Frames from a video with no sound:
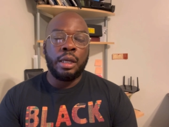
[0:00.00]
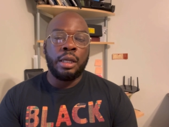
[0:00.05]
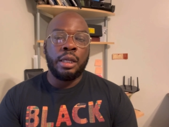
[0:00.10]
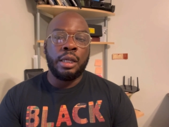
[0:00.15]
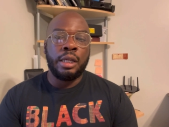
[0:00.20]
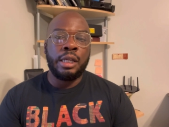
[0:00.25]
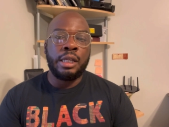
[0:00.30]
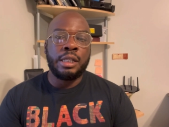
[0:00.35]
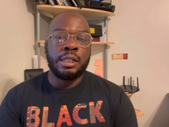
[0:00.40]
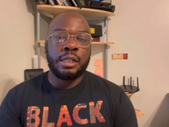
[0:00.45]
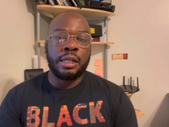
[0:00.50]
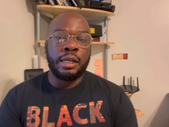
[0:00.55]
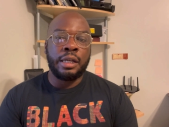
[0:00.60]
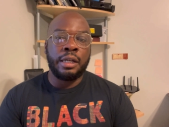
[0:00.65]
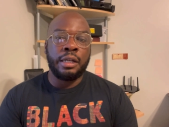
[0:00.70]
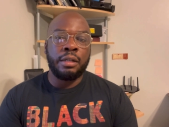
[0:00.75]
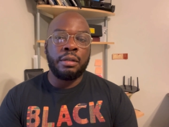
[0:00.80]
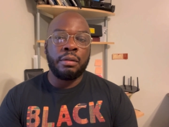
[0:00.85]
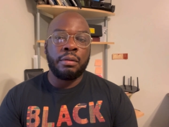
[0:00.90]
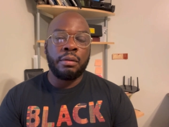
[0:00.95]
He
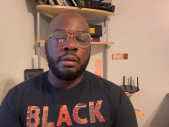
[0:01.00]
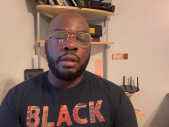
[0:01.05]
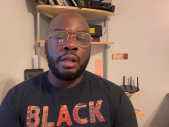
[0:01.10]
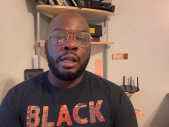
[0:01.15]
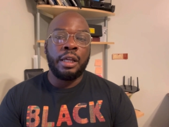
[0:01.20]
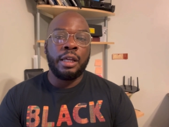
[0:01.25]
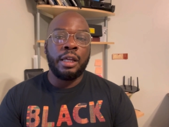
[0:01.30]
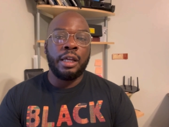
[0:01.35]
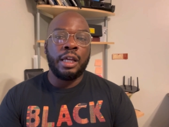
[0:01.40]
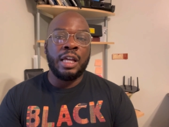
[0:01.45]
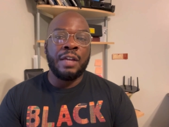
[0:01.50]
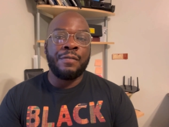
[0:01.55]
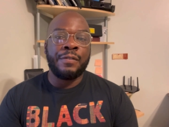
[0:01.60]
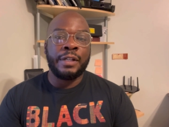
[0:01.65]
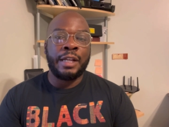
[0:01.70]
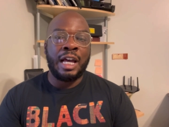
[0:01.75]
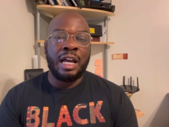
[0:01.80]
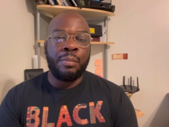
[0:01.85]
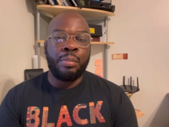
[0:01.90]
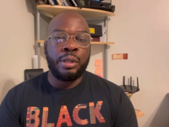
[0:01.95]
said, if
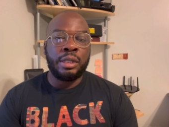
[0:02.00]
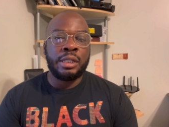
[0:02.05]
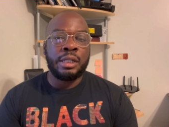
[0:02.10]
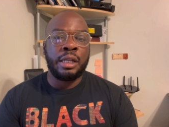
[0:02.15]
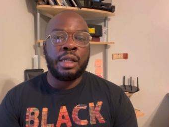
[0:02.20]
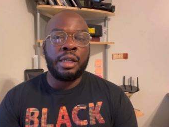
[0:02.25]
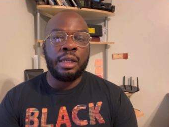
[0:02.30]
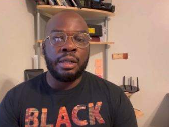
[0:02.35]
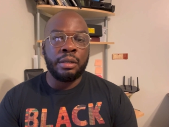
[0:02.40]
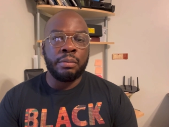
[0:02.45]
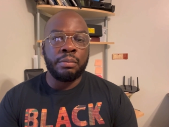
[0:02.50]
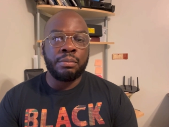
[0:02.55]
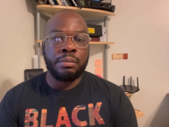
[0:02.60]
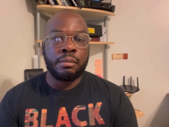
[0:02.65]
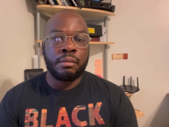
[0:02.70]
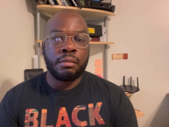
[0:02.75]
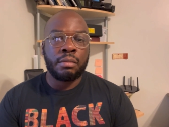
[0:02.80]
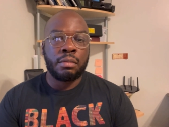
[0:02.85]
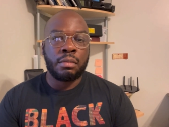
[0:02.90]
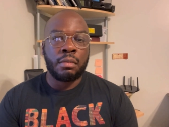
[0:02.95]
it happened to him,
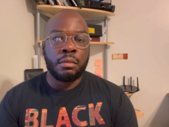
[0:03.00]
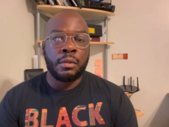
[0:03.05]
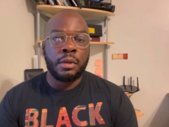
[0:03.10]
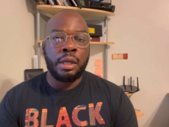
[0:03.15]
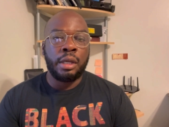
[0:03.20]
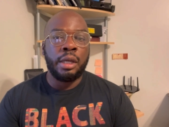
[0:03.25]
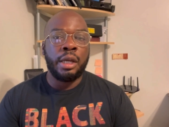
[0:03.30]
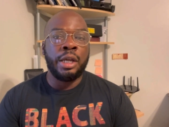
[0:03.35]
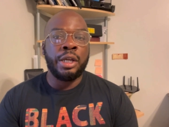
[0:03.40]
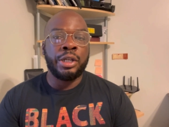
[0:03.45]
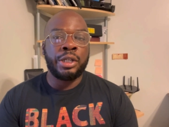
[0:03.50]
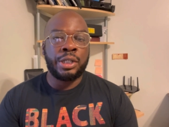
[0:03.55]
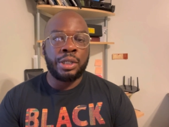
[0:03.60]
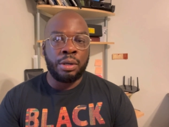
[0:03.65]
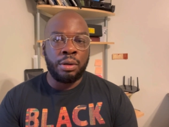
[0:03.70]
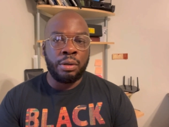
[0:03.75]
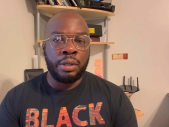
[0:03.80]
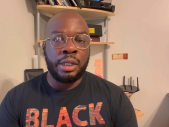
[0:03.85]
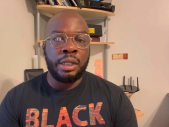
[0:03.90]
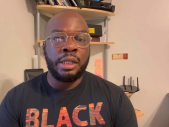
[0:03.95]
it
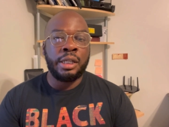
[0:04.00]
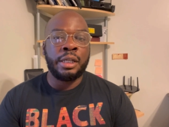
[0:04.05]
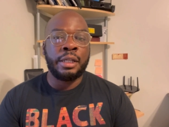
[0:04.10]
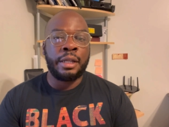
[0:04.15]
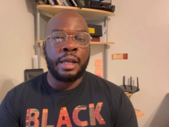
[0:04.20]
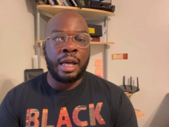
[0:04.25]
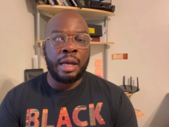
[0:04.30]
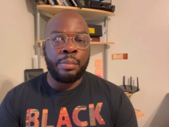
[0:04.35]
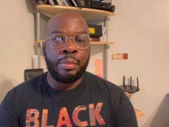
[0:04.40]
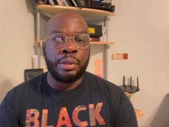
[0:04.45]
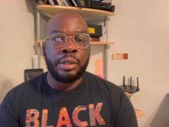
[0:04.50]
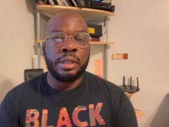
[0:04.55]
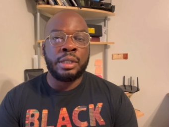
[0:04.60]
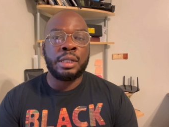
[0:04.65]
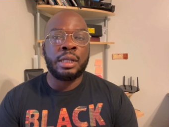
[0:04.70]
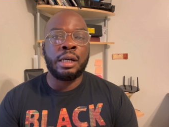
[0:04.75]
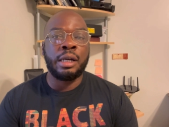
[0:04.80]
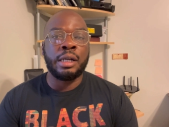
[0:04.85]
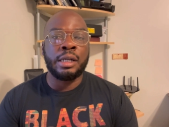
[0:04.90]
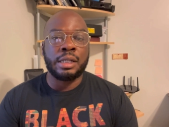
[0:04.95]
surely can happen
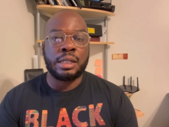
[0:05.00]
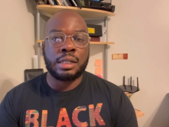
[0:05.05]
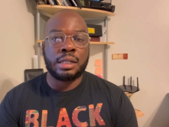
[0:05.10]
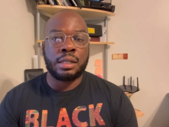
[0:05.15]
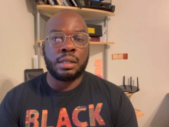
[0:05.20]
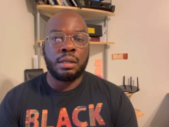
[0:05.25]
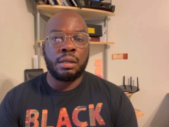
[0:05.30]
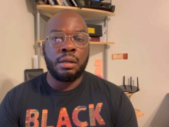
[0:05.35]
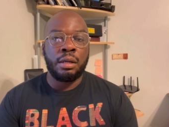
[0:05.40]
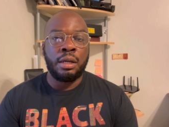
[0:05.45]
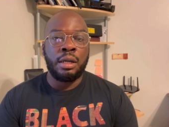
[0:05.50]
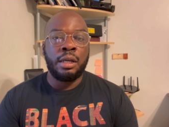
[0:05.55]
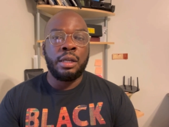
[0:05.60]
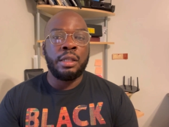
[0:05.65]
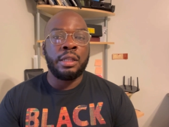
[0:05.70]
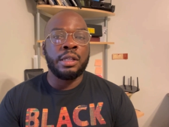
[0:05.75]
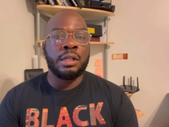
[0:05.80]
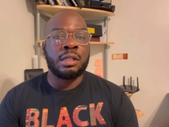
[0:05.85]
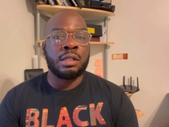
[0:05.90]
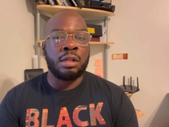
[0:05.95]
to us.
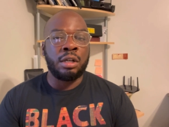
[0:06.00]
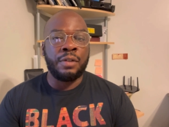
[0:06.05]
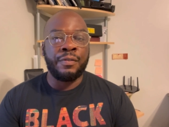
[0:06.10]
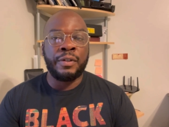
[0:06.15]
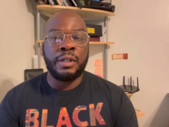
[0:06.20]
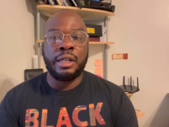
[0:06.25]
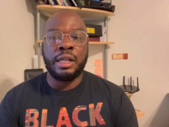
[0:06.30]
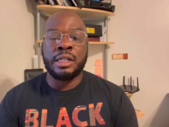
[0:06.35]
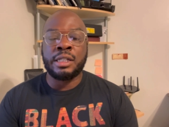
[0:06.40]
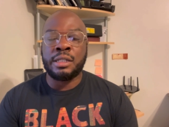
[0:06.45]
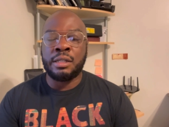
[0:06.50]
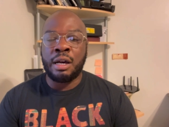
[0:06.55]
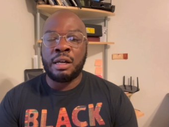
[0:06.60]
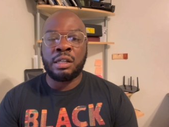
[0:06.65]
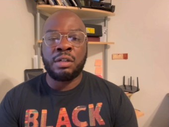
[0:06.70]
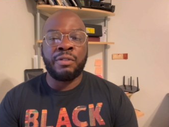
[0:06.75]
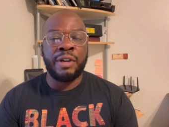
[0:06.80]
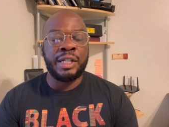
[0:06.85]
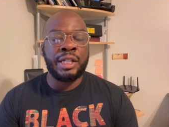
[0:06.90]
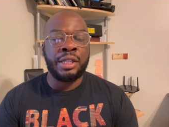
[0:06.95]
The servant is
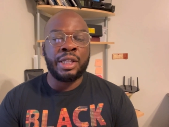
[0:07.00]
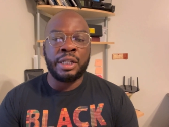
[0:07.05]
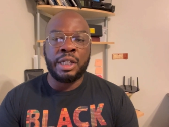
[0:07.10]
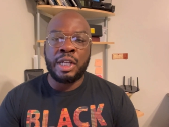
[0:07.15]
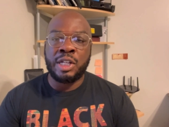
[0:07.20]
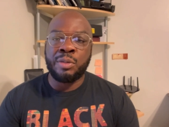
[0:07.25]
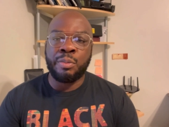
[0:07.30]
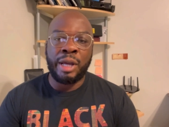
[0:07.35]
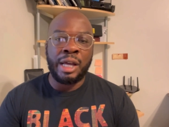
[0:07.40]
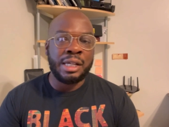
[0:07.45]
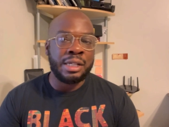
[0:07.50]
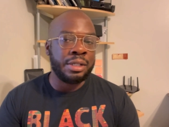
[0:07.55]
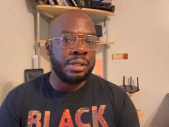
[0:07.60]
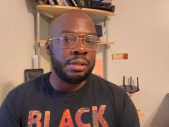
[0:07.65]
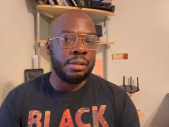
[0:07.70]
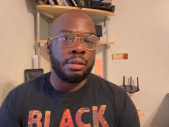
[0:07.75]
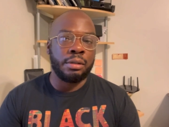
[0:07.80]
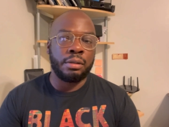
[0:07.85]
not greater than his master.